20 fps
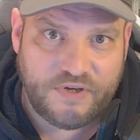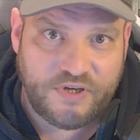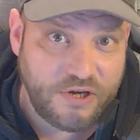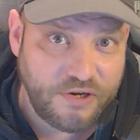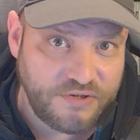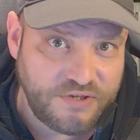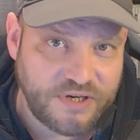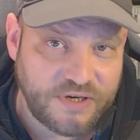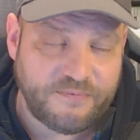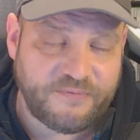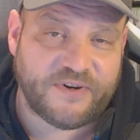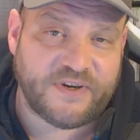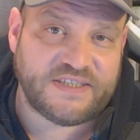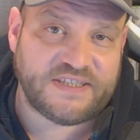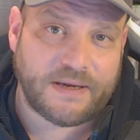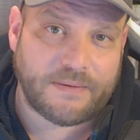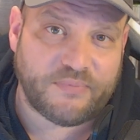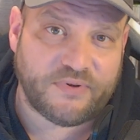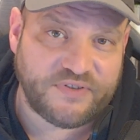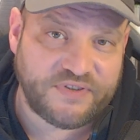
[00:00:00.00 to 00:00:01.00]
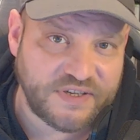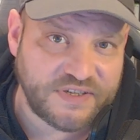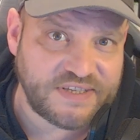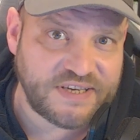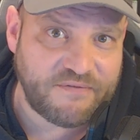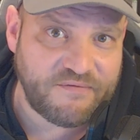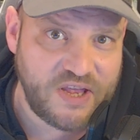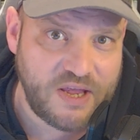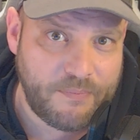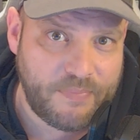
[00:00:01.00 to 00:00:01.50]
YouTube, for example, does
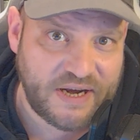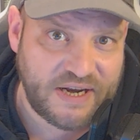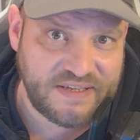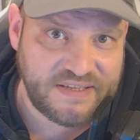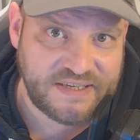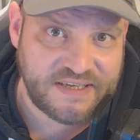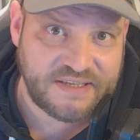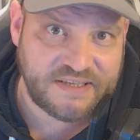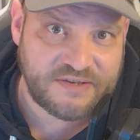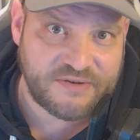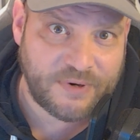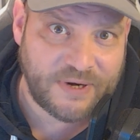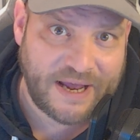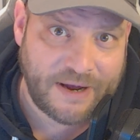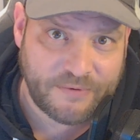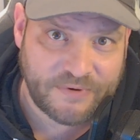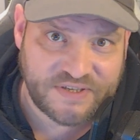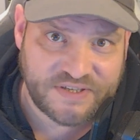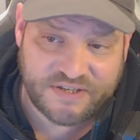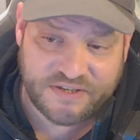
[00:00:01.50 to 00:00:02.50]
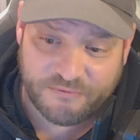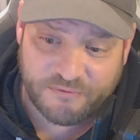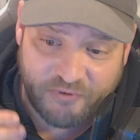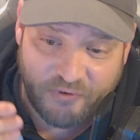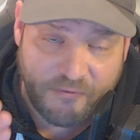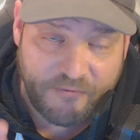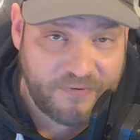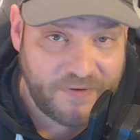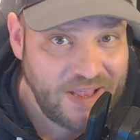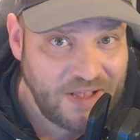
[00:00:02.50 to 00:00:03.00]
have the ability to allow us to
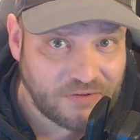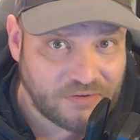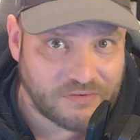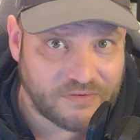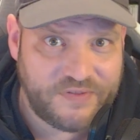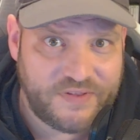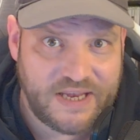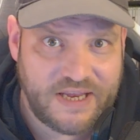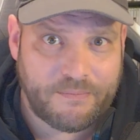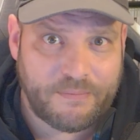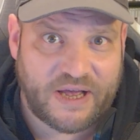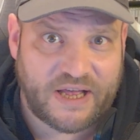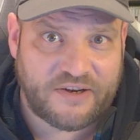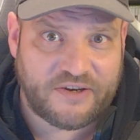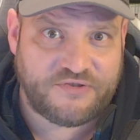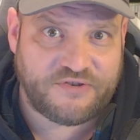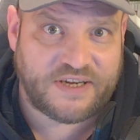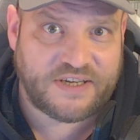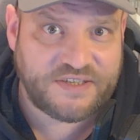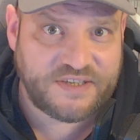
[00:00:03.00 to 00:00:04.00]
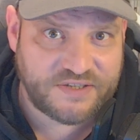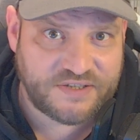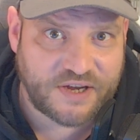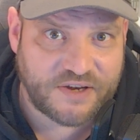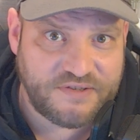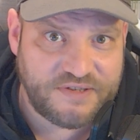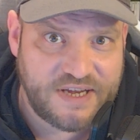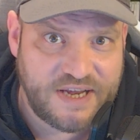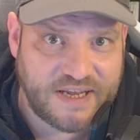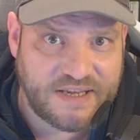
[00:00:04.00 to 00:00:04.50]
reveal the email address
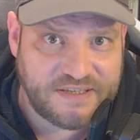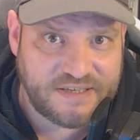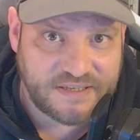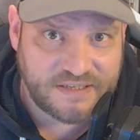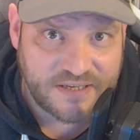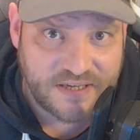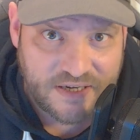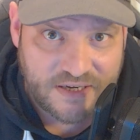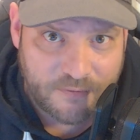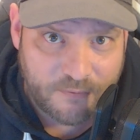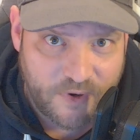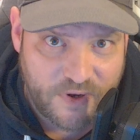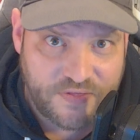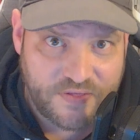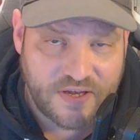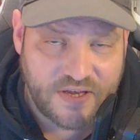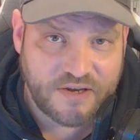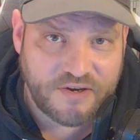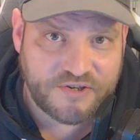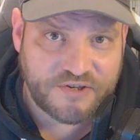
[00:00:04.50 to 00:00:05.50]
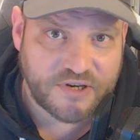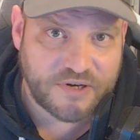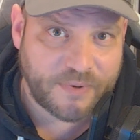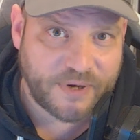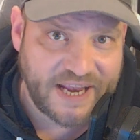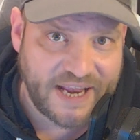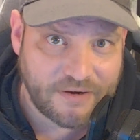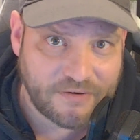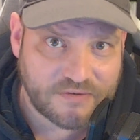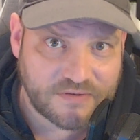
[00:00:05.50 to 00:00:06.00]
associated with the YouTube
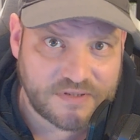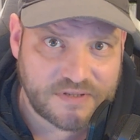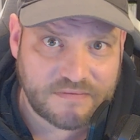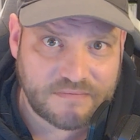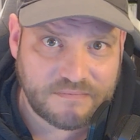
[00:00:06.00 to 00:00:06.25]
account.